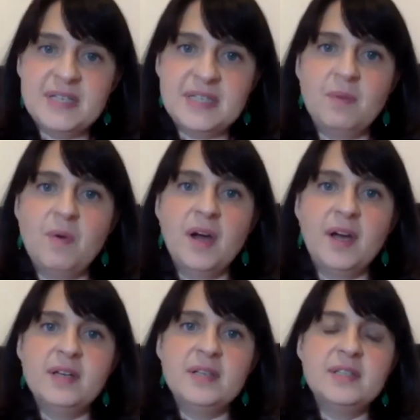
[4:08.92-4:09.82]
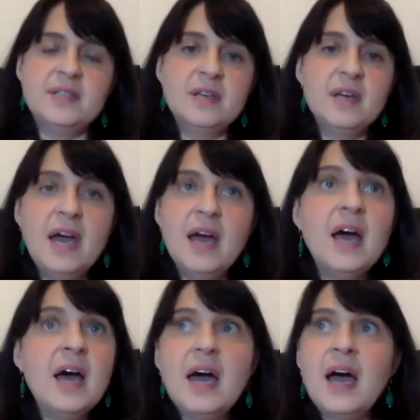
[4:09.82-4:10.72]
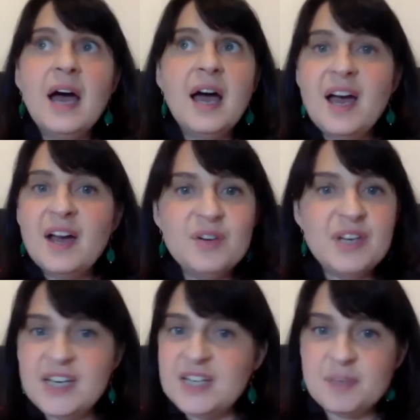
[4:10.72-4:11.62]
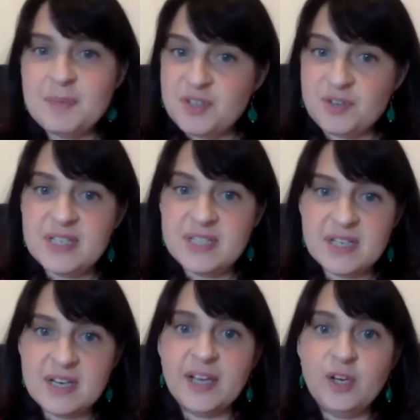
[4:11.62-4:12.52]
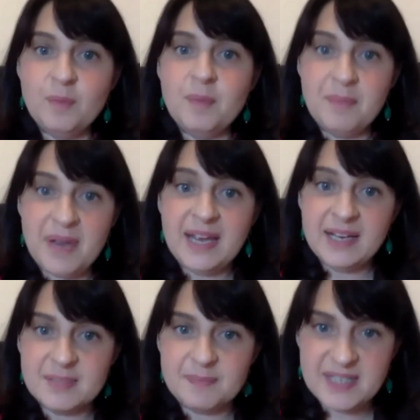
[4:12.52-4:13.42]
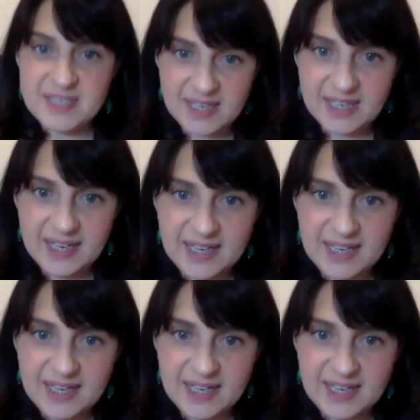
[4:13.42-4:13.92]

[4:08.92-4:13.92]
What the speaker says: workers needed to be treated like human beings, basically.